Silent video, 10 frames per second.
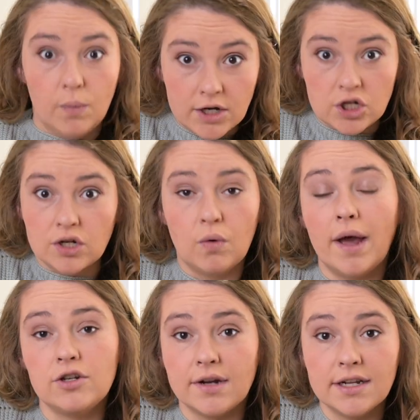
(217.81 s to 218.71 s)
which
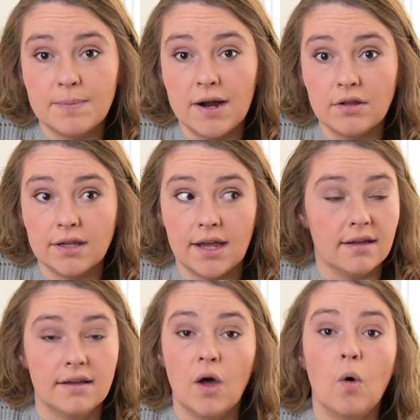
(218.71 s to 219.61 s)
quite
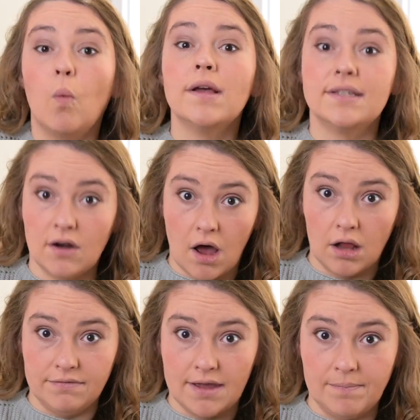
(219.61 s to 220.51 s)
transparently wasn't
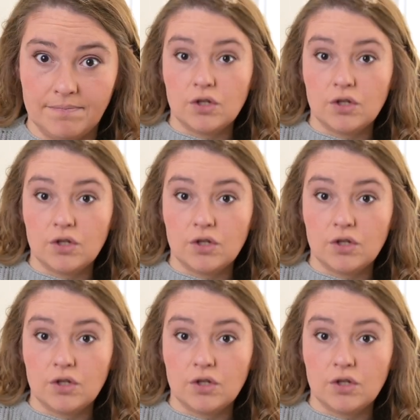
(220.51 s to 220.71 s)
all of them.